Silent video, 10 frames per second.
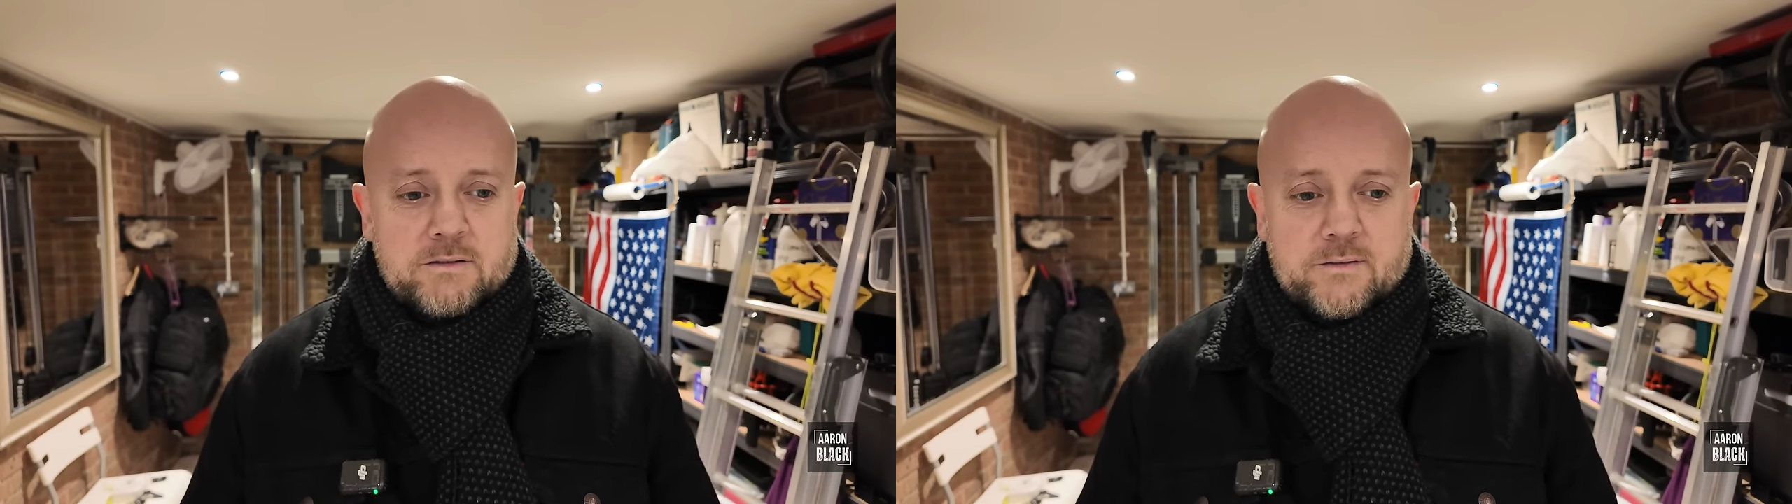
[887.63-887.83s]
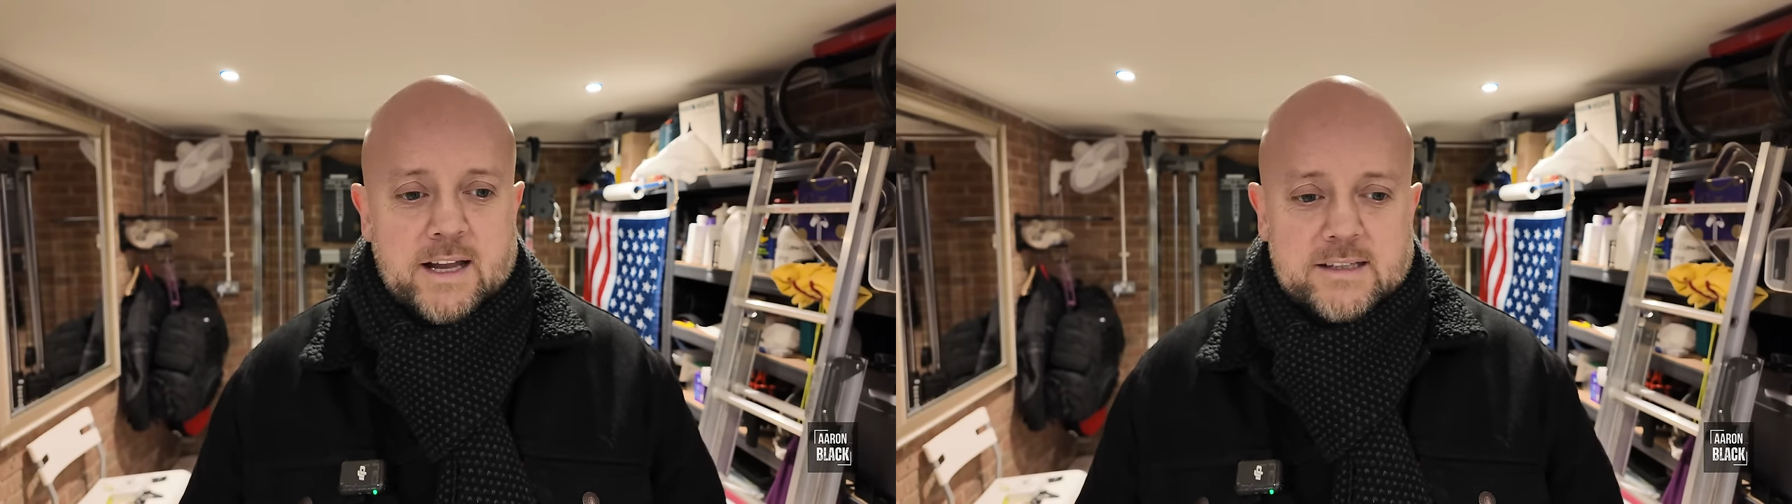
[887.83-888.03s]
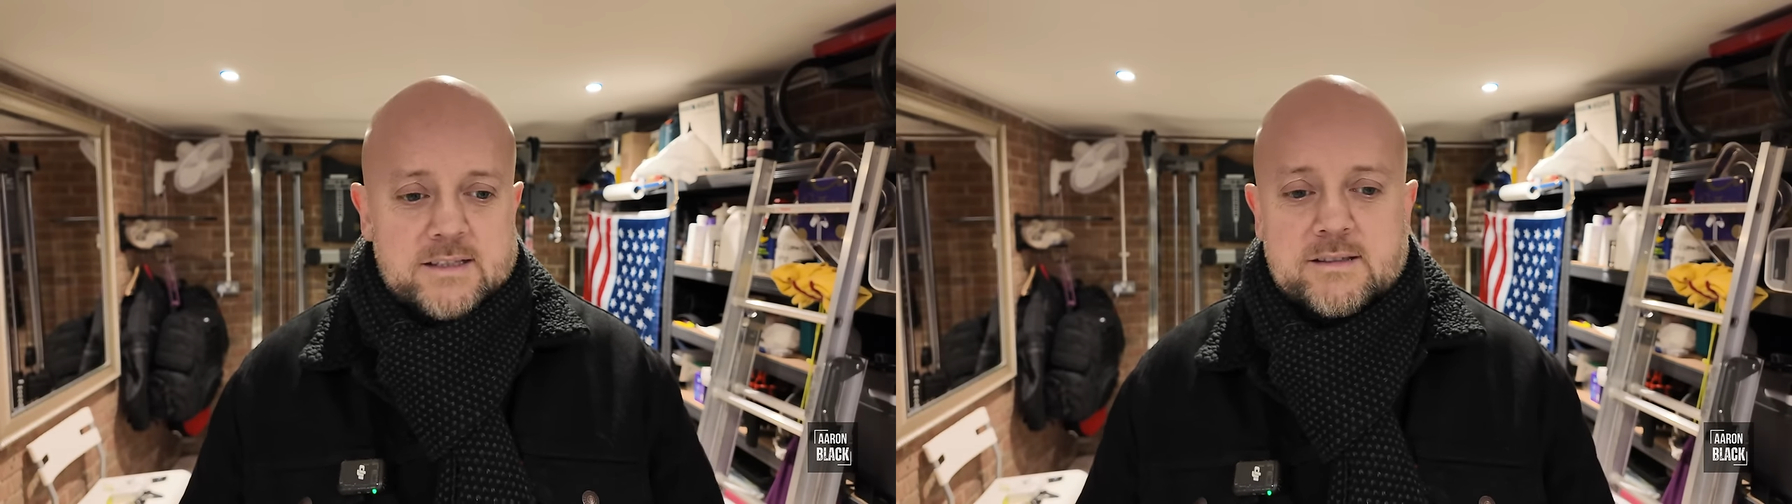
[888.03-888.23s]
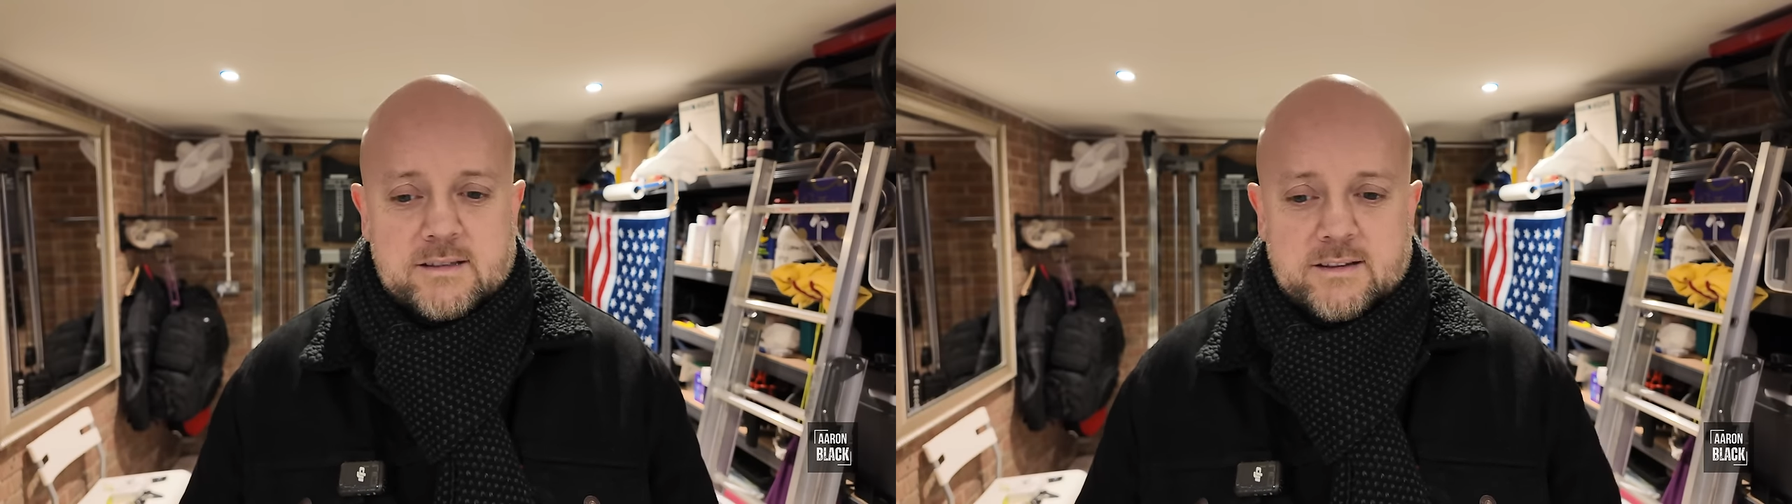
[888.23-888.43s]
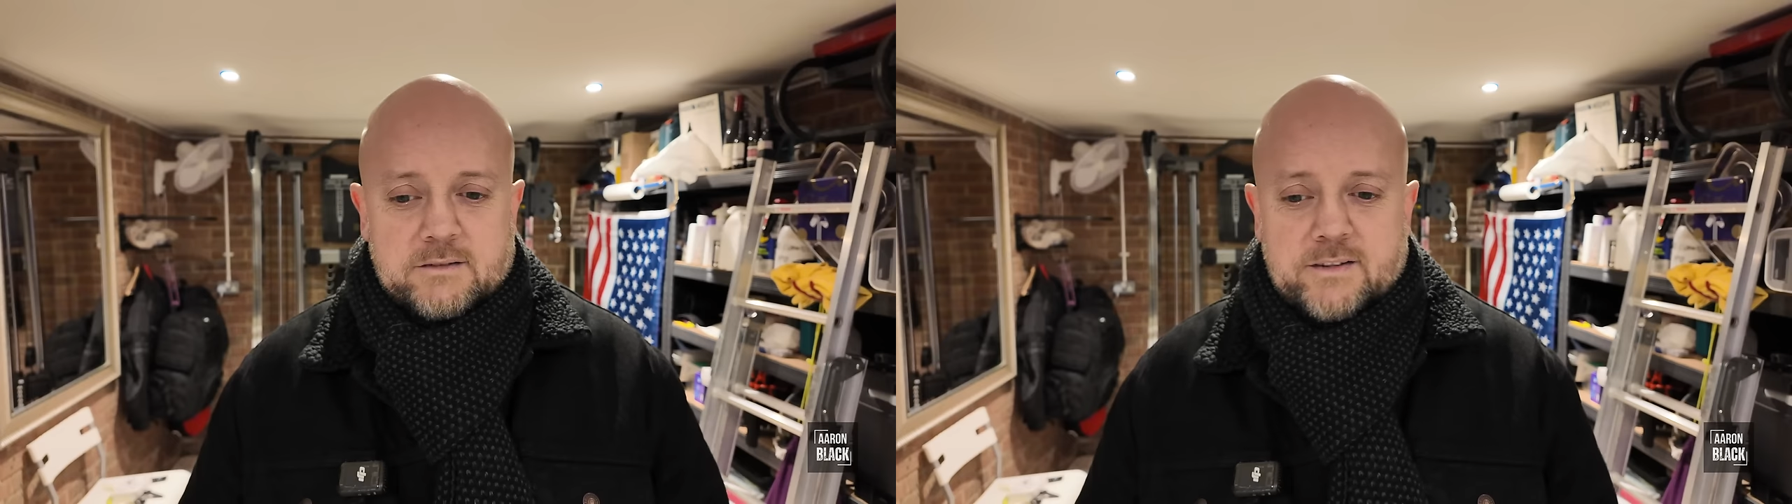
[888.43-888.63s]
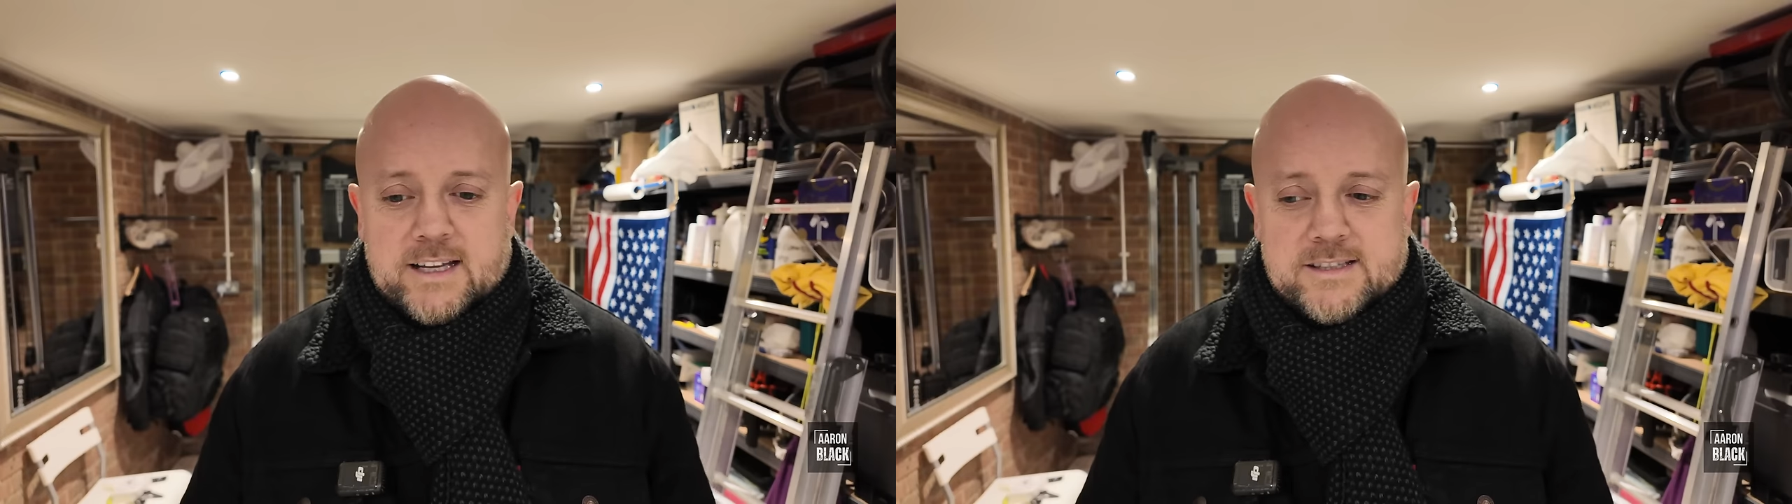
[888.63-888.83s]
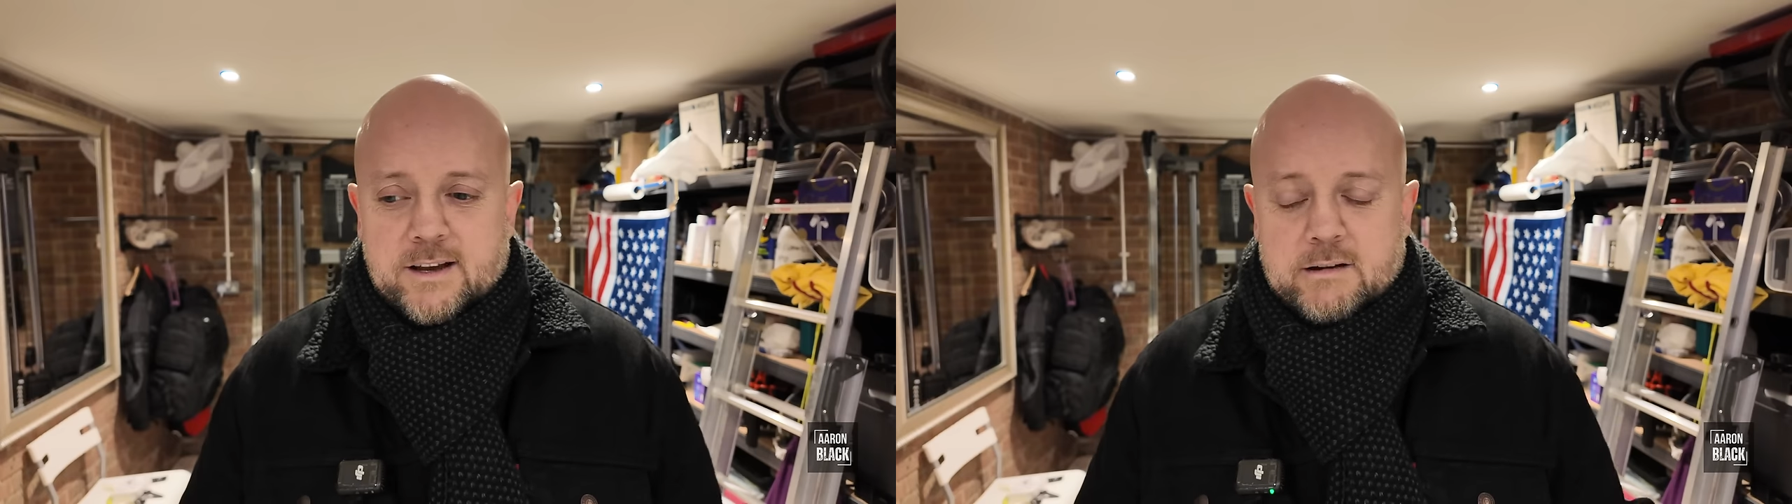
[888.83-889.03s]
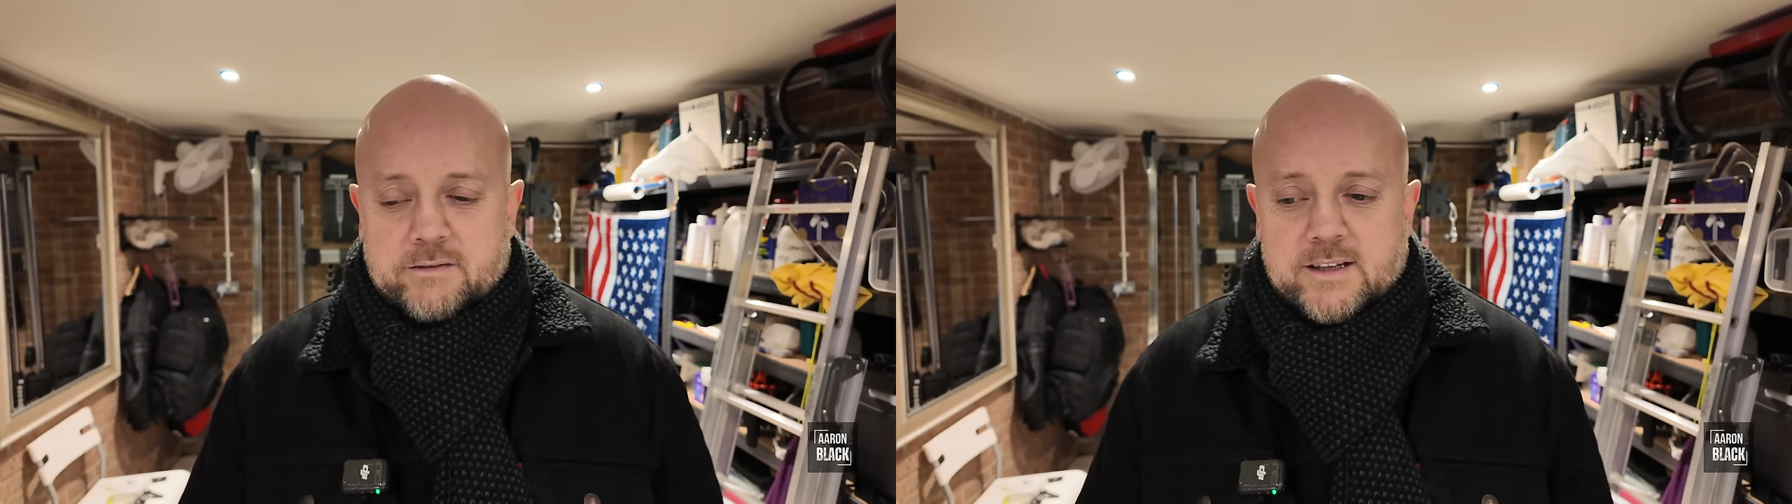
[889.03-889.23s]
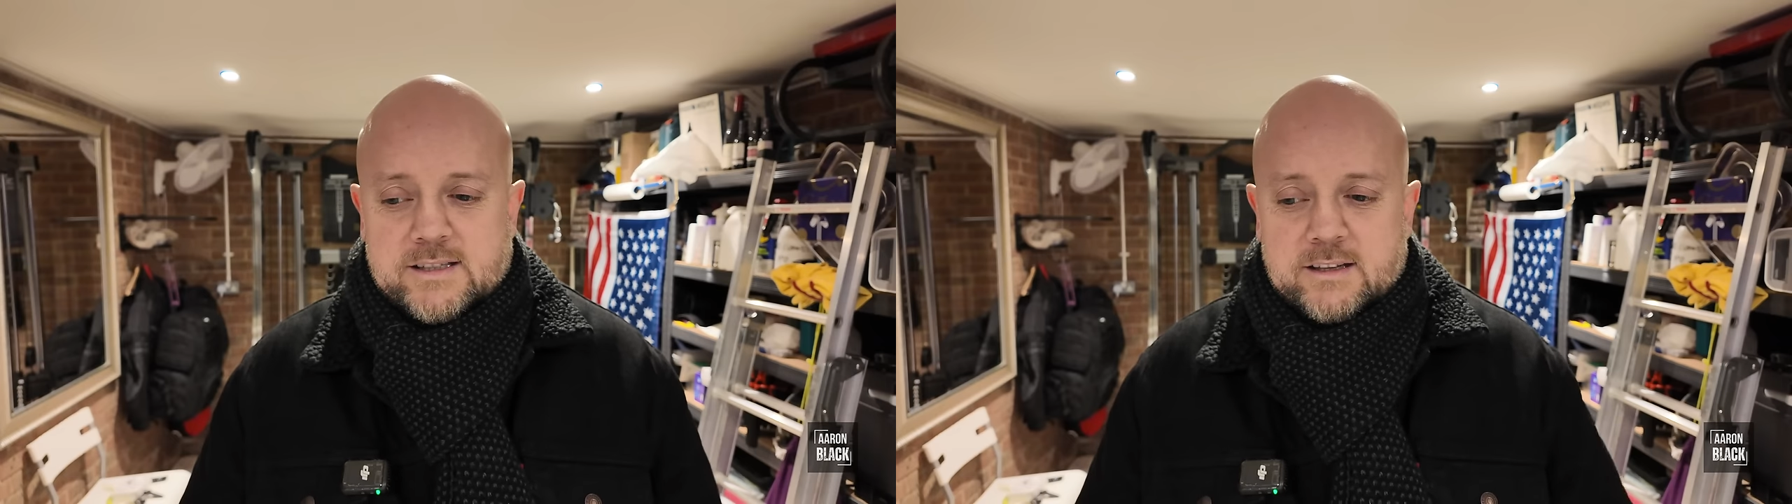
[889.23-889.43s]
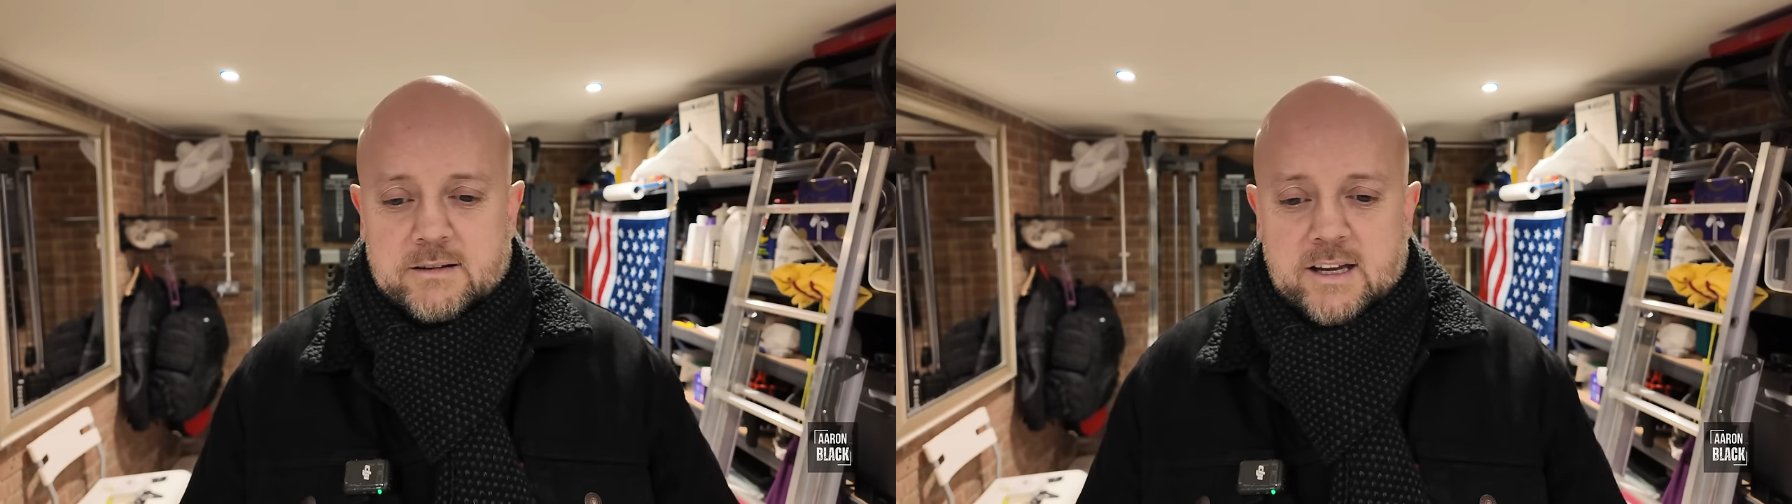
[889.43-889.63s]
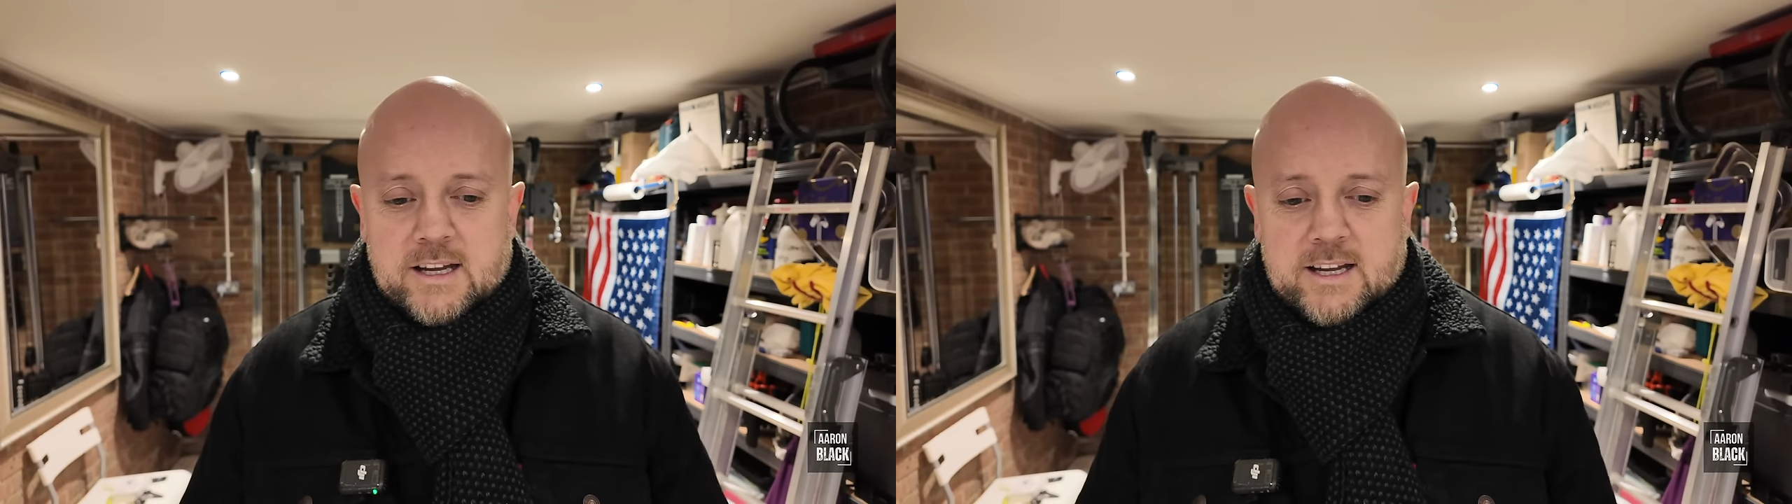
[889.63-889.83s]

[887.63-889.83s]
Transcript: flat surface and